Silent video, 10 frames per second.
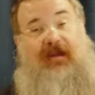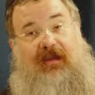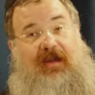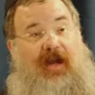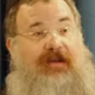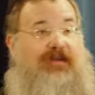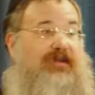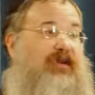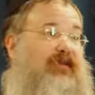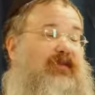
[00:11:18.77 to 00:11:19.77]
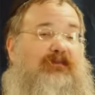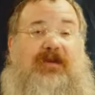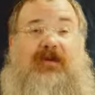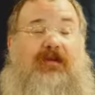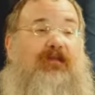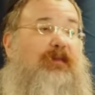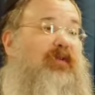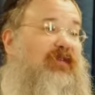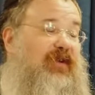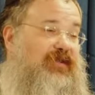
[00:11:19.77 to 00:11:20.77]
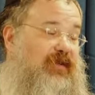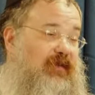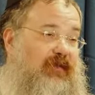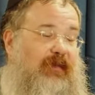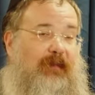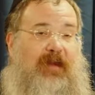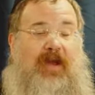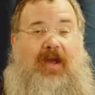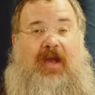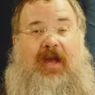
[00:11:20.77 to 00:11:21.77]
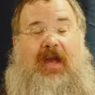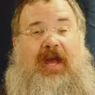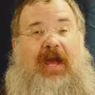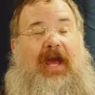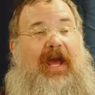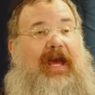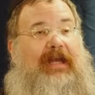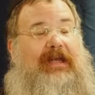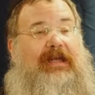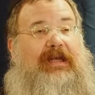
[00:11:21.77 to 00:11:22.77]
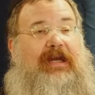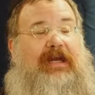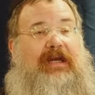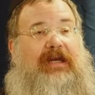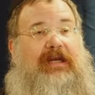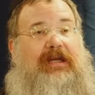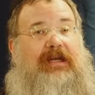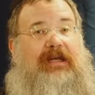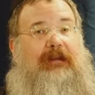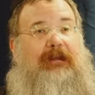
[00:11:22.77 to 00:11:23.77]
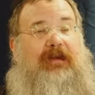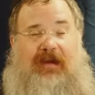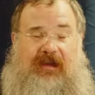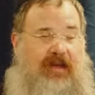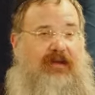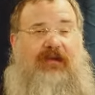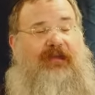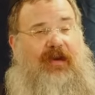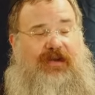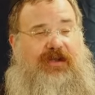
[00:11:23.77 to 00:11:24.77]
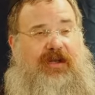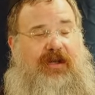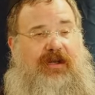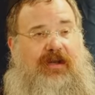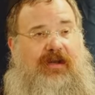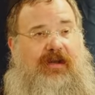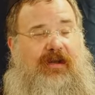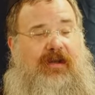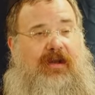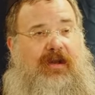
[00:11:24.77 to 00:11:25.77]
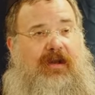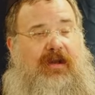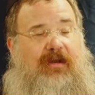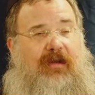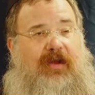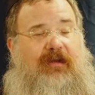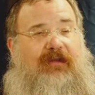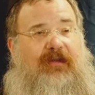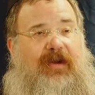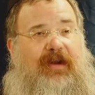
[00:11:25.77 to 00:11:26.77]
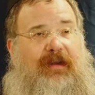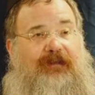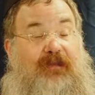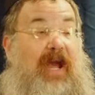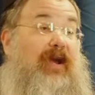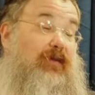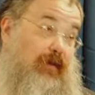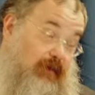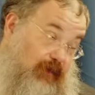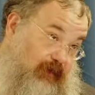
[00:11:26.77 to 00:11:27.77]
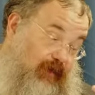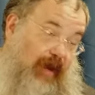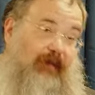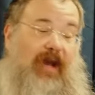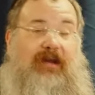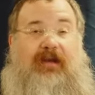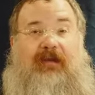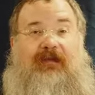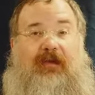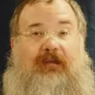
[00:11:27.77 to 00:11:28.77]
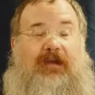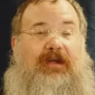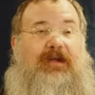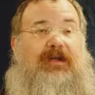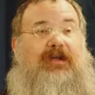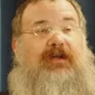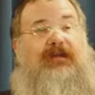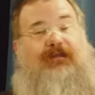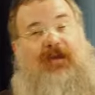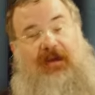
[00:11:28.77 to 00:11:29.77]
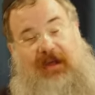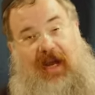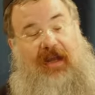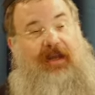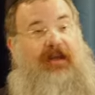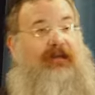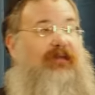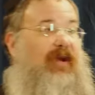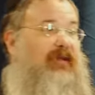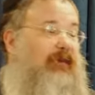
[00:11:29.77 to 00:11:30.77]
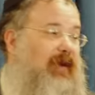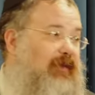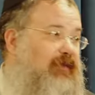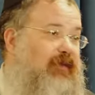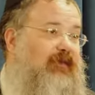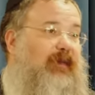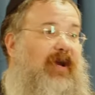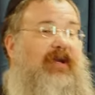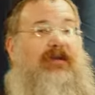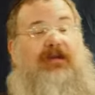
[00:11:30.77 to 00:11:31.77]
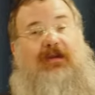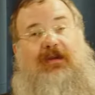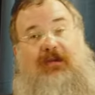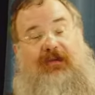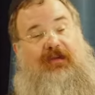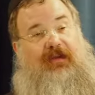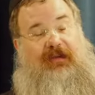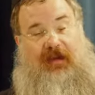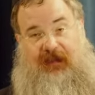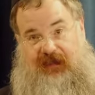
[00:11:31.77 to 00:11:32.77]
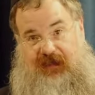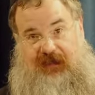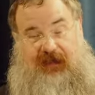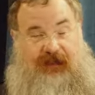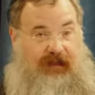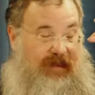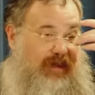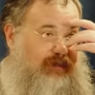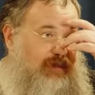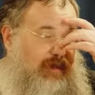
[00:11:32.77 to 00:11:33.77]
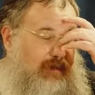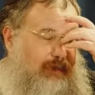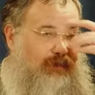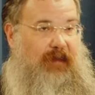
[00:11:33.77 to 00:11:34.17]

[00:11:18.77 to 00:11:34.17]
that the consciousness merely repositions and uh, continues functioning. You know, there's, uh, I heard this directly from uh, a colleague, a friend, a mentor of mine, whose yahrzeit was just a few days ago,